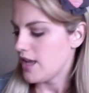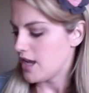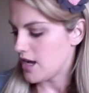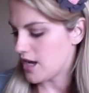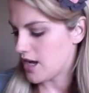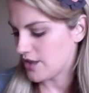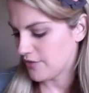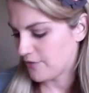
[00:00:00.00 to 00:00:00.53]

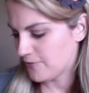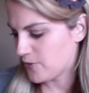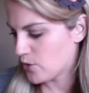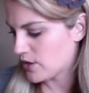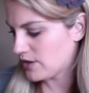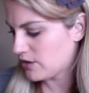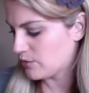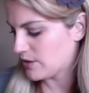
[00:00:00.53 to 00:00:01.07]
The
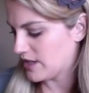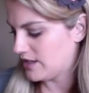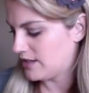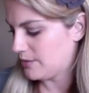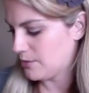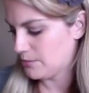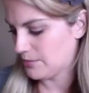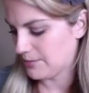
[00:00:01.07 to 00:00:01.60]
fourth one, I
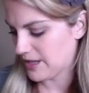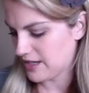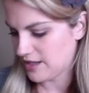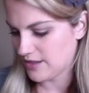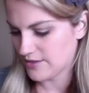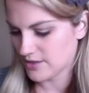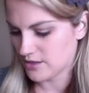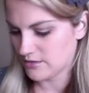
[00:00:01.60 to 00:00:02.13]
hope I'm getting
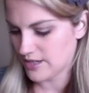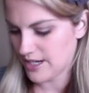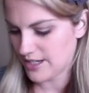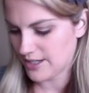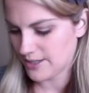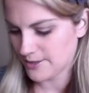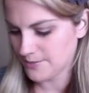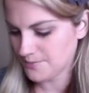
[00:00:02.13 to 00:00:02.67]
these all right
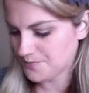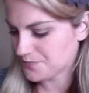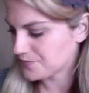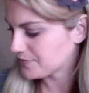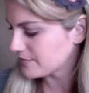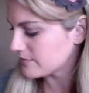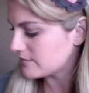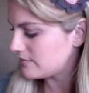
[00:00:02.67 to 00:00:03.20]
here,
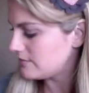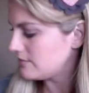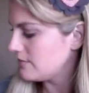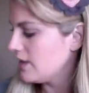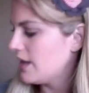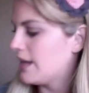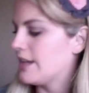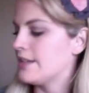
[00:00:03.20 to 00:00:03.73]

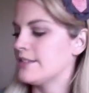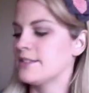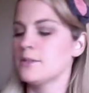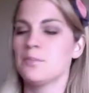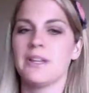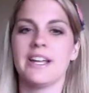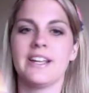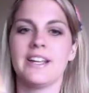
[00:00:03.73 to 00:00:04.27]
is The
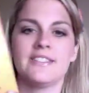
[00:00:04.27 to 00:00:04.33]
Plains